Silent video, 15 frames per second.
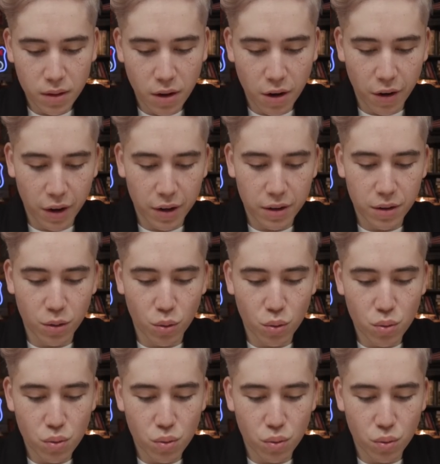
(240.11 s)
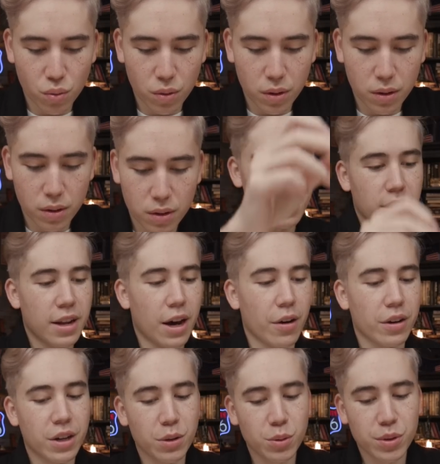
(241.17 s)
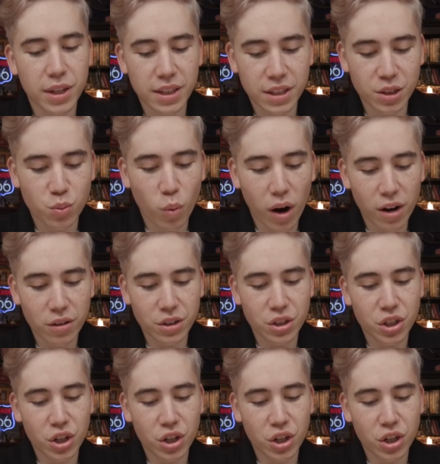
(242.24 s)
All right. Ooh. Now it comes with like this wireless